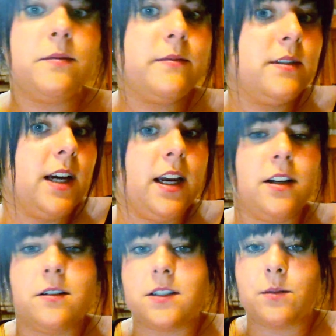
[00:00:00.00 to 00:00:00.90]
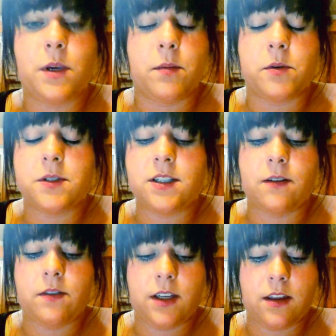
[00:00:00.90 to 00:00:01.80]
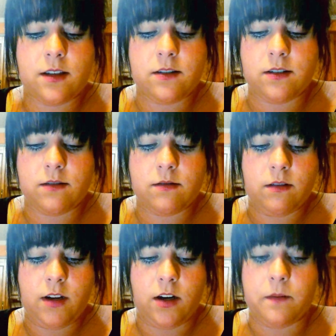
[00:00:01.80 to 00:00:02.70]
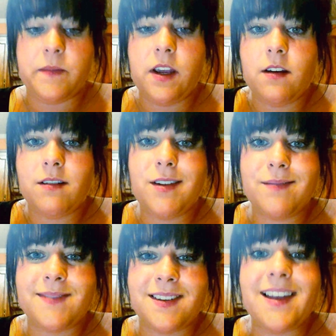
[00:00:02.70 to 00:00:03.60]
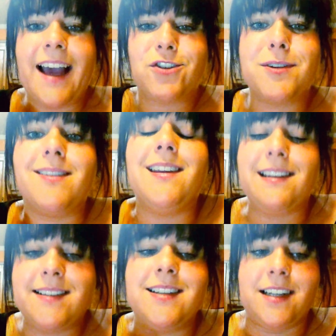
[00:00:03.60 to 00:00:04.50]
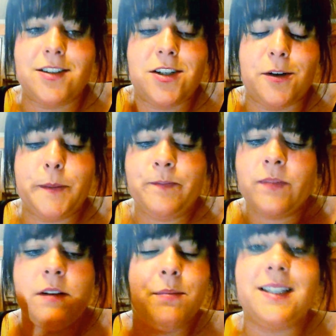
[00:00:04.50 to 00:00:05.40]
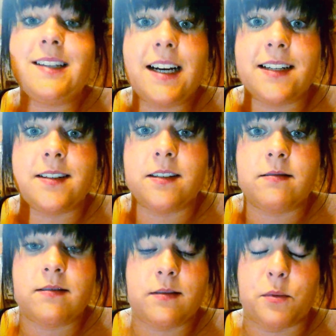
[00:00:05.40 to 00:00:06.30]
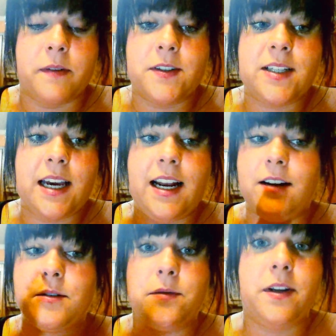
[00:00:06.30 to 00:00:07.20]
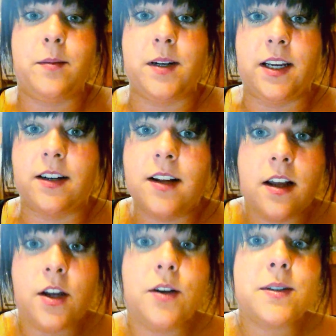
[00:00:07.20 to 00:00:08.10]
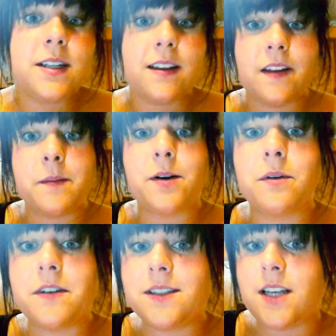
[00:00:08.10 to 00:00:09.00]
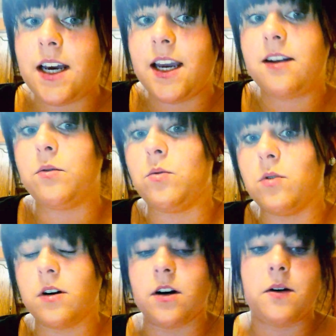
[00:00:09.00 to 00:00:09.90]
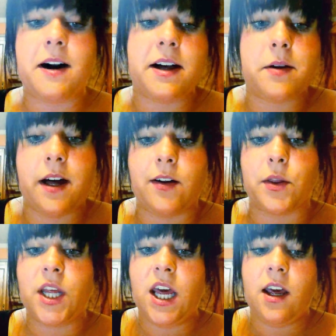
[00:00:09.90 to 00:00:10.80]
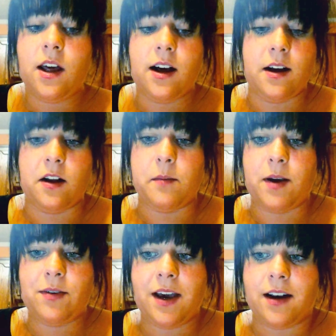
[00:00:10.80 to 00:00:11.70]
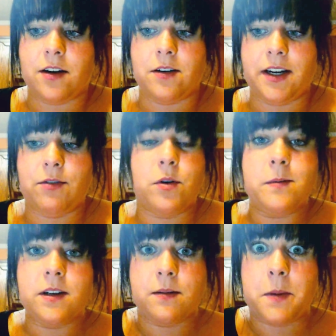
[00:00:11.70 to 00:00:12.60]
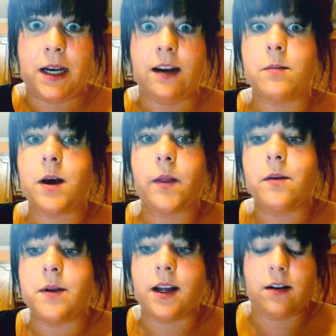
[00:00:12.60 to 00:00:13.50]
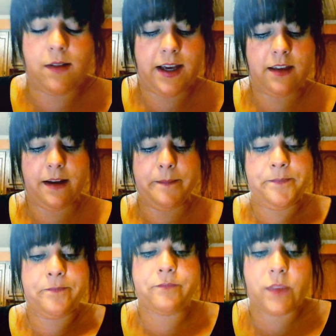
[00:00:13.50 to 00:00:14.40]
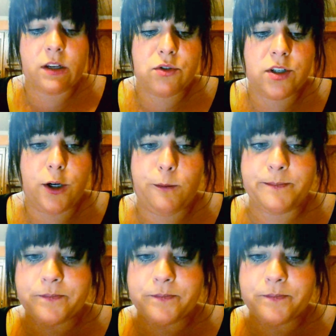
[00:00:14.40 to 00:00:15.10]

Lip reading: diagnosing people with stuff like this and actually listening to you. Besides Riverside, I don't know if anybody knows anything about Riverside or Ohio Health. I've kind of already formed an opinion about them and I don't like them. So